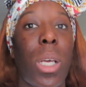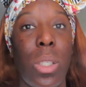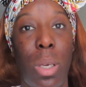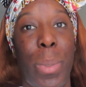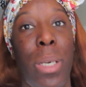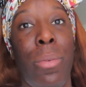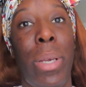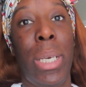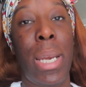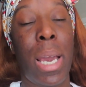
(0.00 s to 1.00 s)
so I'm getting
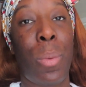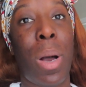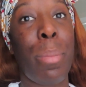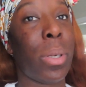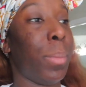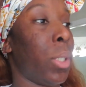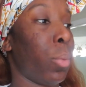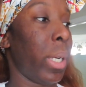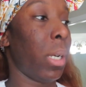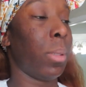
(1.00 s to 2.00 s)
ready now. Well, I'm pretty much
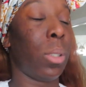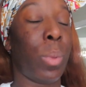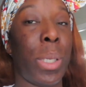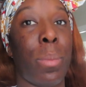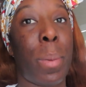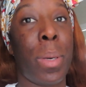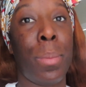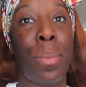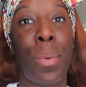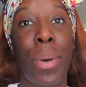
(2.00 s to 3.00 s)
ready. I'm just waiting on my
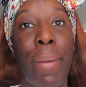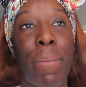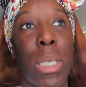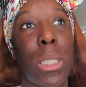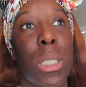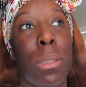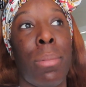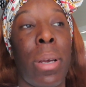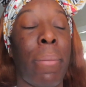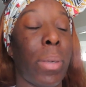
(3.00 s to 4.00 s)
baby boy to finish his
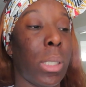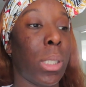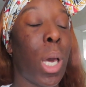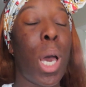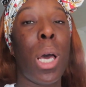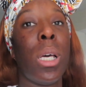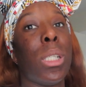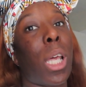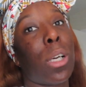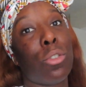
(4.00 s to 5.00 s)
breakfast
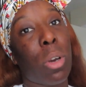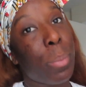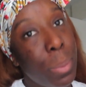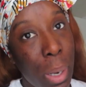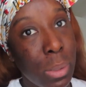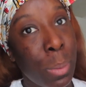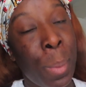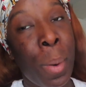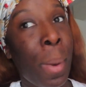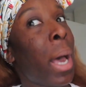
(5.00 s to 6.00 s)
so I can drop him off to my
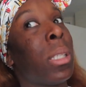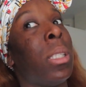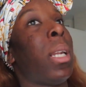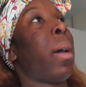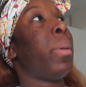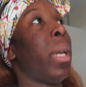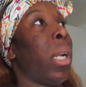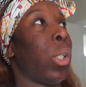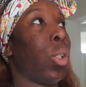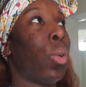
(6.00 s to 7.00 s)
mama's house, then I'll be
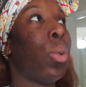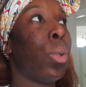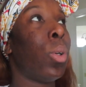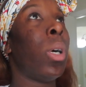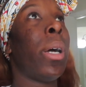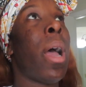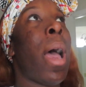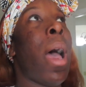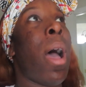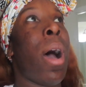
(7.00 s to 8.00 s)
heading to school.
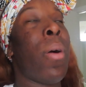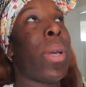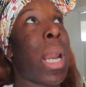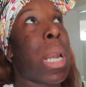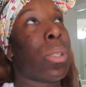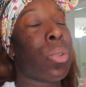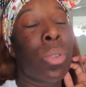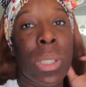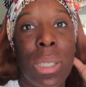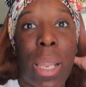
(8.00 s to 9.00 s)
I don't get out of
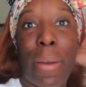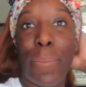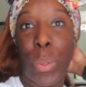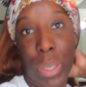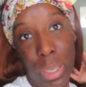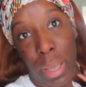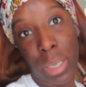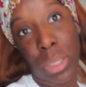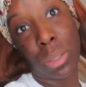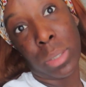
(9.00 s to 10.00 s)
school until like 4
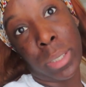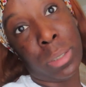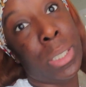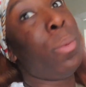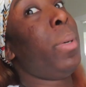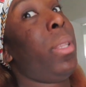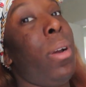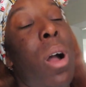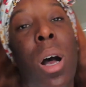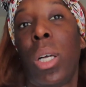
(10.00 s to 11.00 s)
o'clock, so literally gonna be
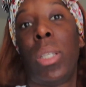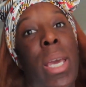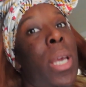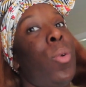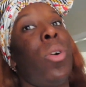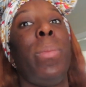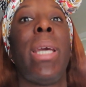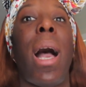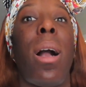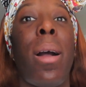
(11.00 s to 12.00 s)
there all day.
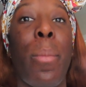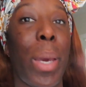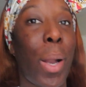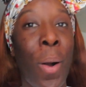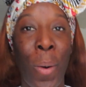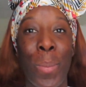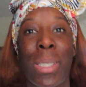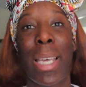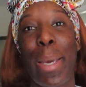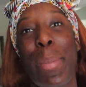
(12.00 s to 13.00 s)
Normally I'll come back home
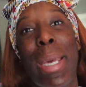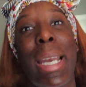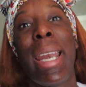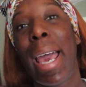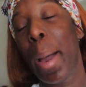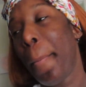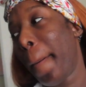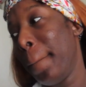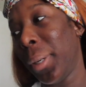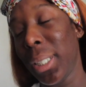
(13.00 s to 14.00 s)
and take me a nap,
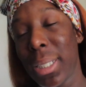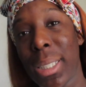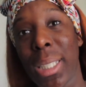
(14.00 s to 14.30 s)
but